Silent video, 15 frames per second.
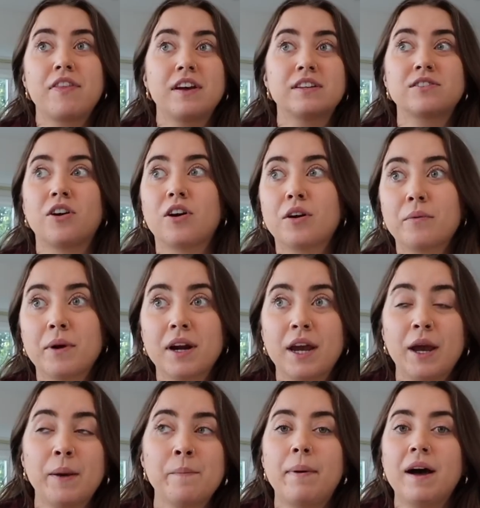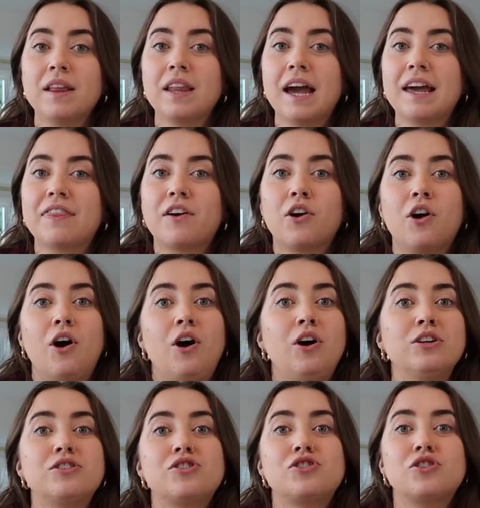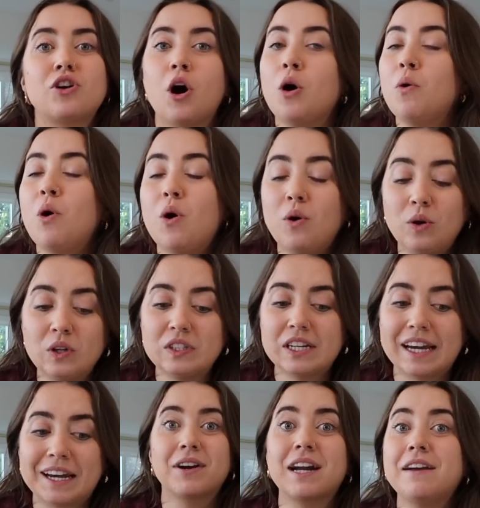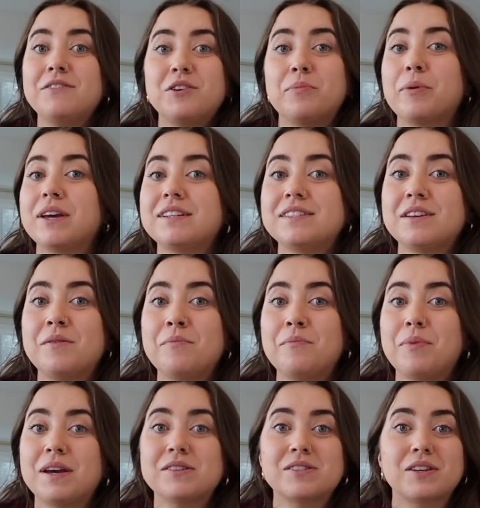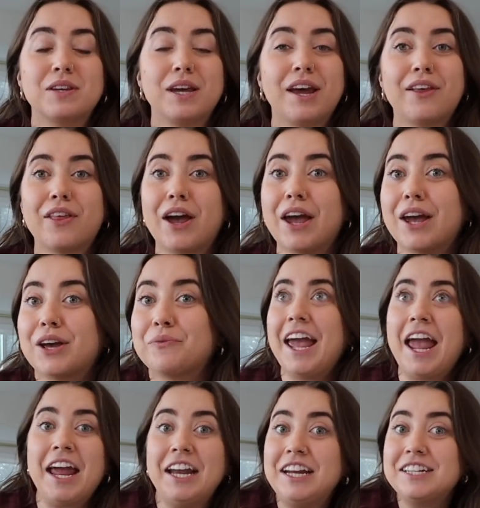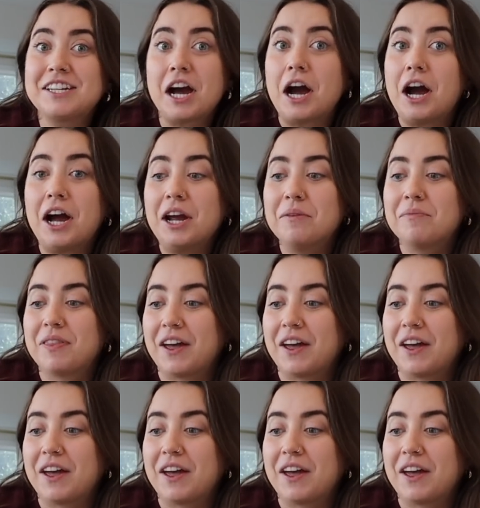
things that aren't working, but like they're all so old, like we're gonna have to replace them basically at like any time,